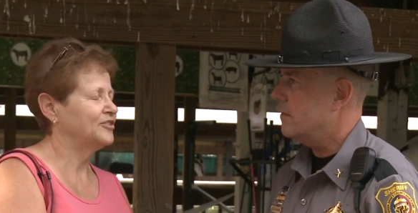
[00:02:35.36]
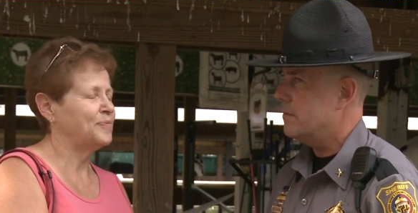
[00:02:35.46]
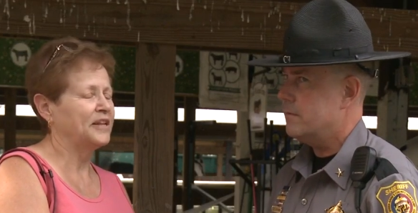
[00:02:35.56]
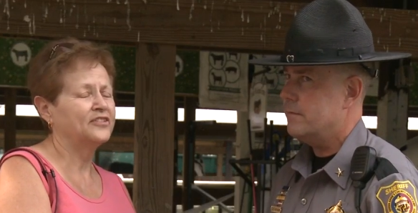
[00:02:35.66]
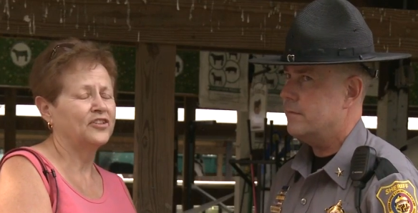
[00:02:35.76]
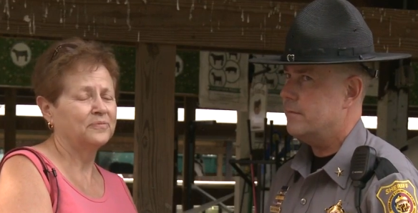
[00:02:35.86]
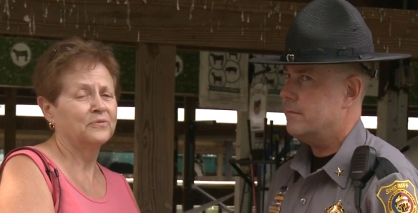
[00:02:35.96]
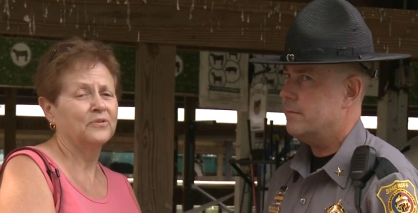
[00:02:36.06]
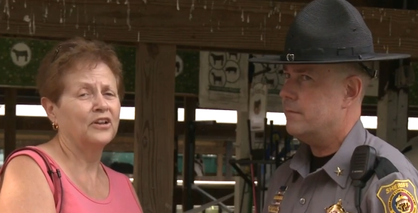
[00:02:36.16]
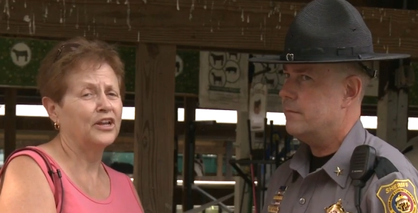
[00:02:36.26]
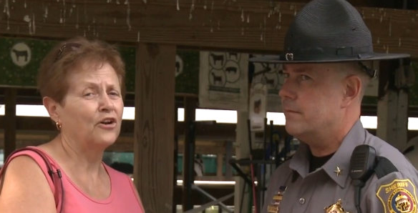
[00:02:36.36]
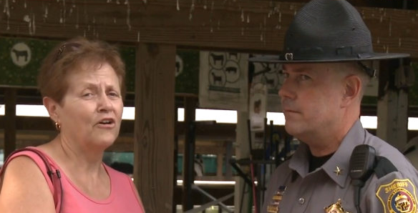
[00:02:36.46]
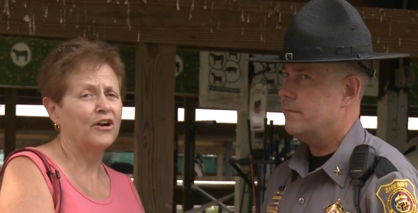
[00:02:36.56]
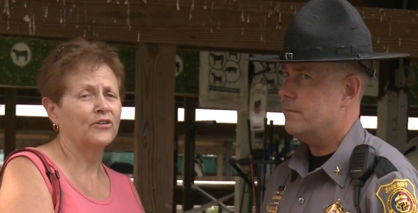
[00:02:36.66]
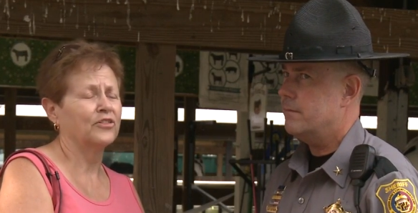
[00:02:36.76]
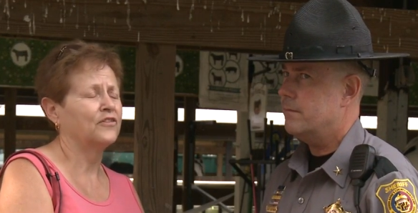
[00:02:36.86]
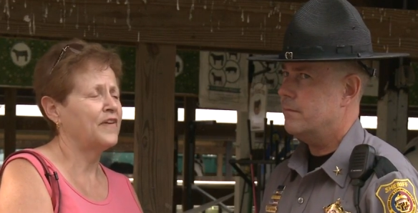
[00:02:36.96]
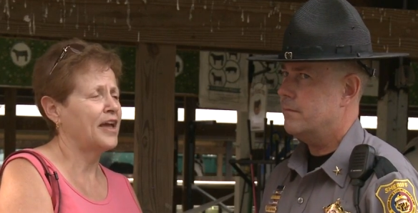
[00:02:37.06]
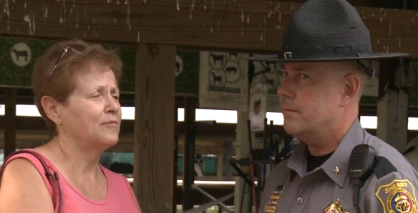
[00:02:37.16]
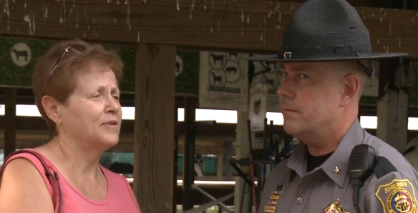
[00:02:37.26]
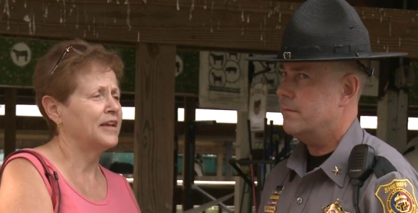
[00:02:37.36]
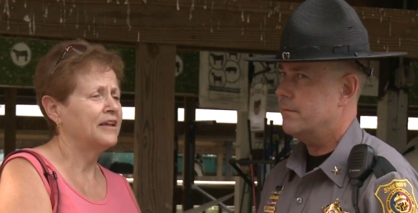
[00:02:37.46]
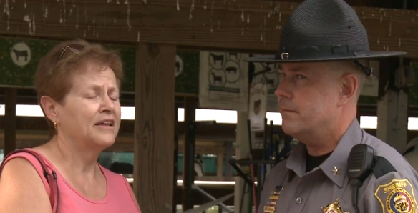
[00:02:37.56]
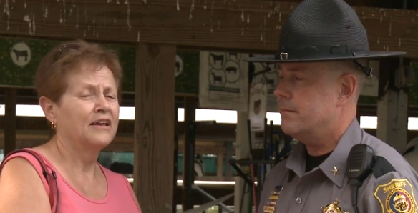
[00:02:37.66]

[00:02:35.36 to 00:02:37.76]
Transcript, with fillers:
Speaker 1: has been really hard on the family